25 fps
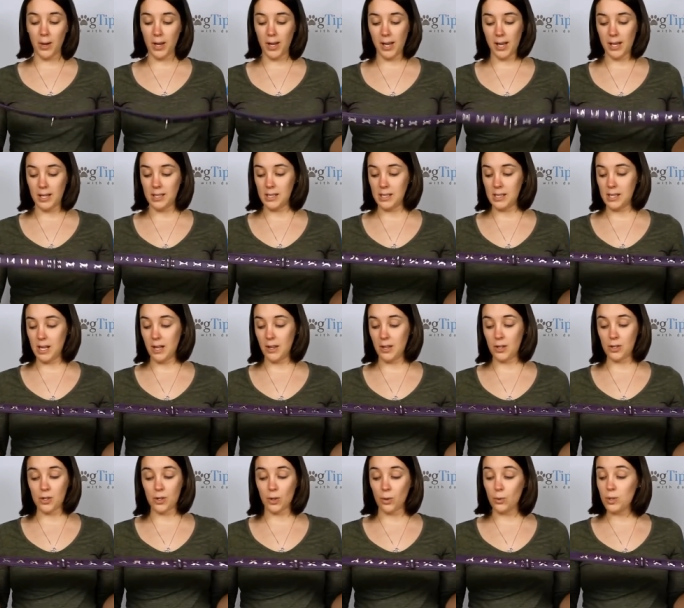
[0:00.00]
and
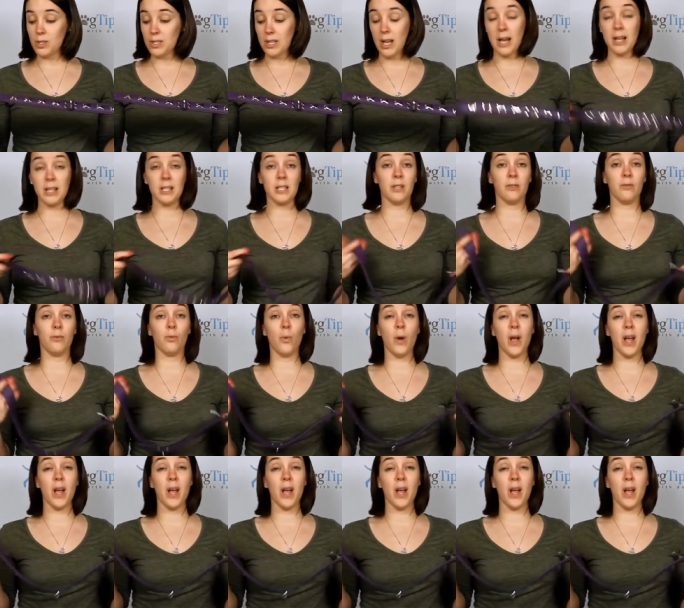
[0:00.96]
there's no signs of